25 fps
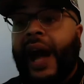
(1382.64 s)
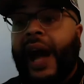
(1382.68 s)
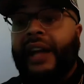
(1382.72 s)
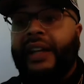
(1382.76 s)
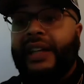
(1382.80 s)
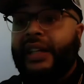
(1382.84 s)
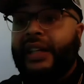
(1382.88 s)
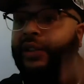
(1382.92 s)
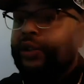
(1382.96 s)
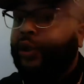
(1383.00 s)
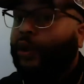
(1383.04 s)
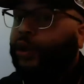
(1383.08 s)
I
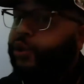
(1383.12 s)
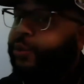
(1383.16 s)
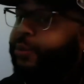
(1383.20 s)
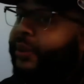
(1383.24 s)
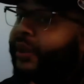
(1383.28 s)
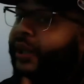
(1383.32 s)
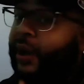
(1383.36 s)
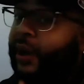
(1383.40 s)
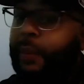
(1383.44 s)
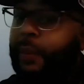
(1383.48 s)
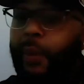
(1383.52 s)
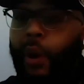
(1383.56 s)
need those
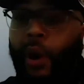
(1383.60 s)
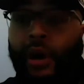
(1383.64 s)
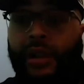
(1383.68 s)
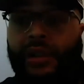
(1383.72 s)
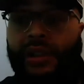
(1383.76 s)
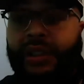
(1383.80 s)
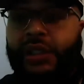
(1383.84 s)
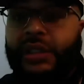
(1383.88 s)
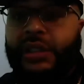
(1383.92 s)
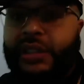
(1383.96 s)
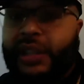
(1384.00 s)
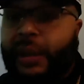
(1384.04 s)
bigger
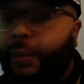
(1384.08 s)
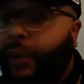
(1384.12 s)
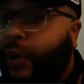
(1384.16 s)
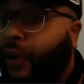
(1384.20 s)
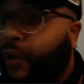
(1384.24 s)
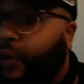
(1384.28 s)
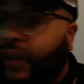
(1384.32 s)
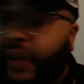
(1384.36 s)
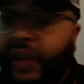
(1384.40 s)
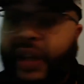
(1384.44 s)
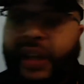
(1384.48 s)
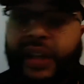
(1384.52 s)
margins. I'm
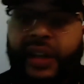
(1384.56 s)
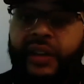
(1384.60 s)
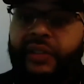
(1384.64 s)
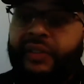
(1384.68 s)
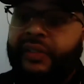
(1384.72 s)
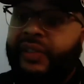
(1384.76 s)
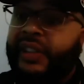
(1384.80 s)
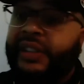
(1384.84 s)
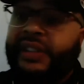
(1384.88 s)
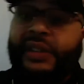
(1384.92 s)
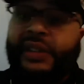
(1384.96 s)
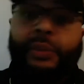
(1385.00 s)
over here
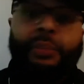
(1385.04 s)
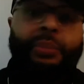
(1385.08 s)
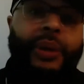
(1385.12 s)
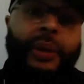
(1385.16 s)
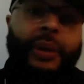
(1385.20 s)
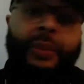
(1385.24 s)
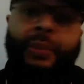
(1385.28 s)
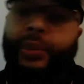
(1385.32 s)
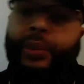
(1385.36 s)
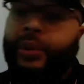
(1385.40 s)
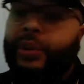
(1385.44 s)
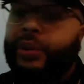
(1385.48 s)
convincing
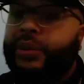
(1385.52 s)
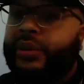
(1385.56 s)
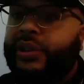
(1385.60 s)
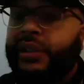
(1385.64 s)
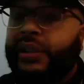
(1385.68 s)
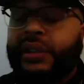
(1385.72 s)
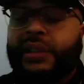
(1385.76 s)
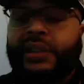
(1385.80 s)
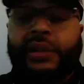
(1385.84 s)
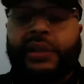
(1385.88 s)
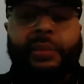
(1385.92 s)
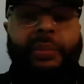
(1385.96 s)
people
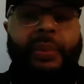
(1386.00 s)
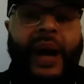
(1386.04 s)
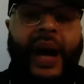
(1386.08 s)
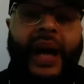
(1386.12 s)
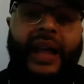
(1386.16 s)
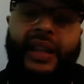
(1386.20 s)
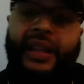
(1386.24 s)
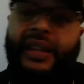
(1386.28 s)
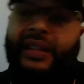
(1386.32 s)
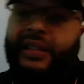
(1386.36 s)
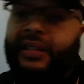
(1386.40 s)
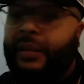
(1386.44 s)
to
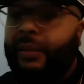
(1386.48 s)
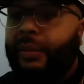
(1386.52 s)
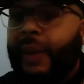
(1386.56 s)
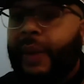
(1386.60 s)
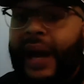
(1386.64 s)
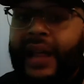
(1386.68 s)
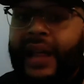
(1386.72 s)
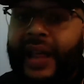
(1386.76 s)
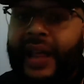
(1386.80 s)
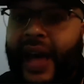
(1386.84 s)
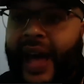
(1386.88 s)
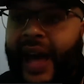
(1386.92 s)
buy this and
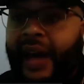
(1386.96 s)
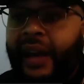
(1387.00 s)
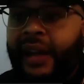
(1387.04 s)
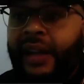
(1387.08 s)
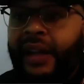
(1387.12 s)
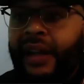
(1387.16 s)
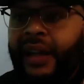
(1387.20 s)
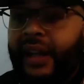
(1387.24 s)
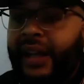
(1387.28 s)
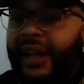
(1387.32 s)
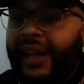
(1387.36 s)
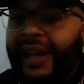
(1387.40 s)
buy that.
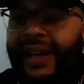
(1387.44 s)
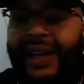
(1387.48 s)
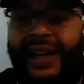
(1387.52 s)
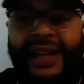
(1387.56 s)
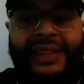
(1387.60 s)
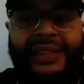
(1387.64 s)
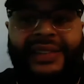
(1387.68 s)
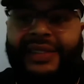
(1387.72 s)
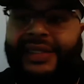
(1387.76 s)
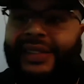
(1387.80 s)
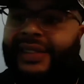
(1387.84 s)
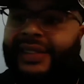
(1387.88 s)

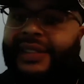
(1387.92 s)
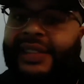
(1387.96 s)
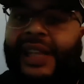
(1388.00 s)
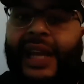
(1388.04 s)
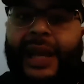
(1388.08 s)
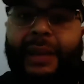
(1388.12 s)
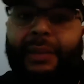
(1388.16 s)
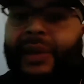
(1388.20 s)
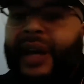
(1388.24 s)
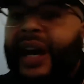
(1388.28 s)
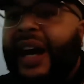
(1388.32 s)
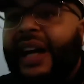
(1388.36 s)
It's the
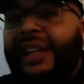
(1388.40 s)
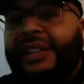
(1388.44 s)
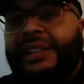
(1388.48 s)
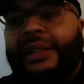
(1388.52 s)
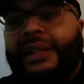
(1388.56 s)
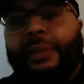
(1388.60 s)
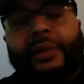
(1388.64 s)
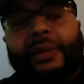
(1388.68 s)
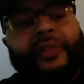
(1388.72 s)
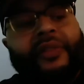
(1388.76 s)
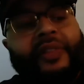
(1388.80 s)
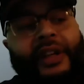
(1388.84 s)
same
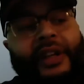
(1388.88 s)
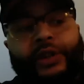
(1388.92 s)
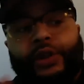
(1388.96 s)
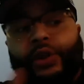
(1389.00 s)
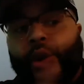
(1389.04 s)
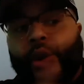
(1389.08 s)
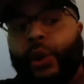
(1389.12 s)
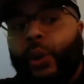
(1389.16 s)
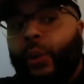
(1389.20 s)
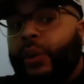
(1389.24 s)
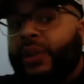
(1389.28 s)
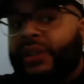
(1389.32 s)
concept if I
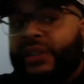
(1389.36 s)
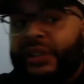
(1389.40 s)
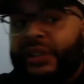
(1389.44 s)
do it with